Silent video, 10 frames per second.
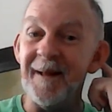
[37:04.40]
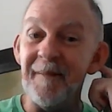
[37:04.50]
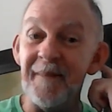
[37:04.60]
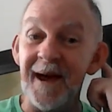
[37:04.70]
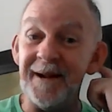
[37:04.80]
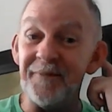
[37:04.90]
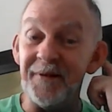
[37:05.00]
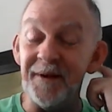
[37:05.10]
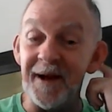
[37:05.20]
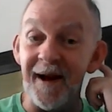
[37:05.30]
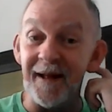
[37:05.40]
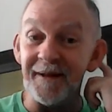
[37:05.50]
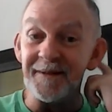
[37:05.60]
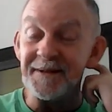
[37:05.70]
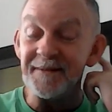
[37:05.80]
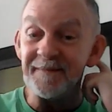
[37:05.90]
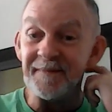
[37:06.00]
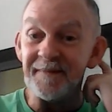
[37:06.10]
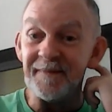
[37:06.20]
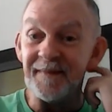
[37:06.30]
make a few dollars,
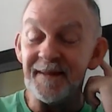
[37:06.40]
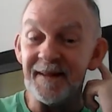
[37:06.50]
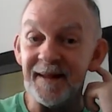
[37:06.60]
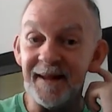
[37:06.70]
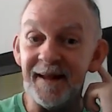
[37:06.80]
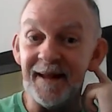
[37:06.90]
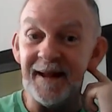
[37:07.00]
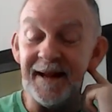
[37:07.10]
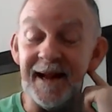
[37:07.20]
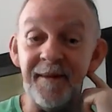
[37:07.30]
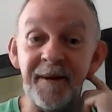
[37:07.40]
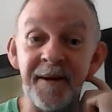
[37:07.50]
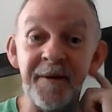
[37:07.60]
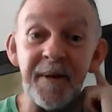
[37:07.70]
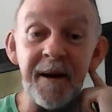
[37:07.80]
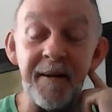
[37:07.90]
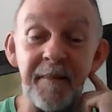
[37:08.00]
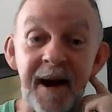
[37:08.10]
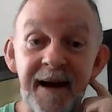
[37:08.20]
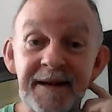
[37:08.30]
get him a new pair of
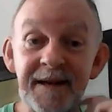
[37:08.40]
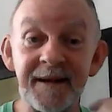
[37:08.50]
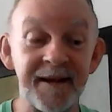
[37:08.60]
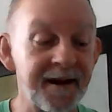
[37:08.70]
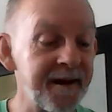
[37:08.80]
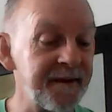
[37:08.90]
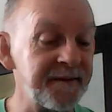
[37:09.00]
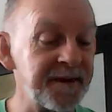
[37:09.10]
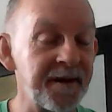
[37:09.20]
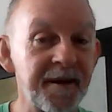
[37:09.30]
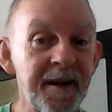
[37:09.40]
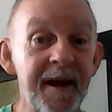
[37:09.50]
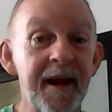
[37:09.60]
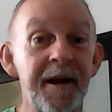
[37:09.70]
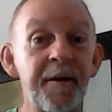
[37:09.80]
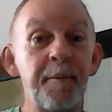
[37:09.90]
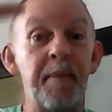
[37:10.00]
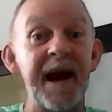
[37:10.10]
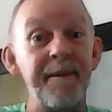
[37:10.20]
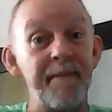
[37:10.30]
boxing gloves or a new
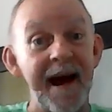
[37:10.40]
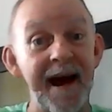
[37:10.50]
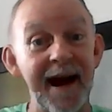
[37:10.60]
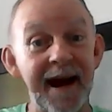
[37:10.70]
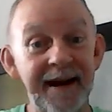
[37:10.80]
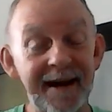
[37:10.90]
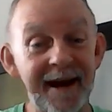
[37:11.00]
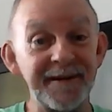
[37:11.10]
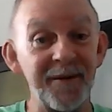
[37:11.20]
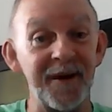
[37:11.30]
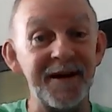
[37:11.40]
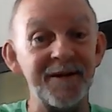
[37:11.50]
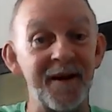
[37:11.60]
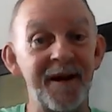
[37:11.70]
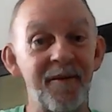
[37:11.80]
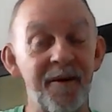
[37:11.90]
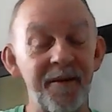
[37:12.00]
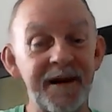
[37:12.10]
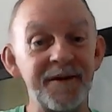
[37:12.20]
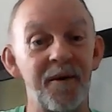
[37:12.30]
big bag. That's what he's really
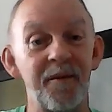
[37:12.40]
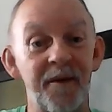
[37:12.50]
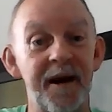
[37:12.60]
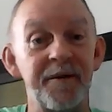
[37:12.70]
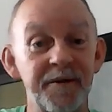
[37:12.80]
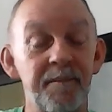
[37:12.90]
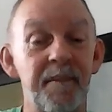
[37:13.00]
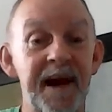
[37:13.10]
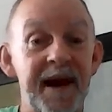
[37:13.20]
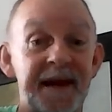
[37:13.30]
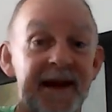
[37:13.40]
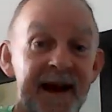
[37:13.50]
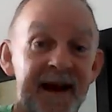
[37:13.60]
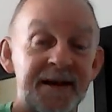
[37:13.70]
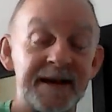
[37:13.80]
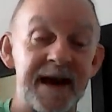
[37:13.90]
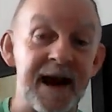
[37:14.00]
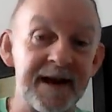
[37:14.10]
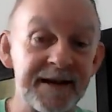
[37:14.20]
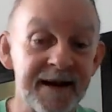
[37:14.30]
wanting. He's wanting one of those big
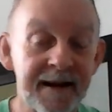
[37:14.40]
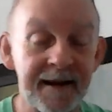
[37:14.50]
king-size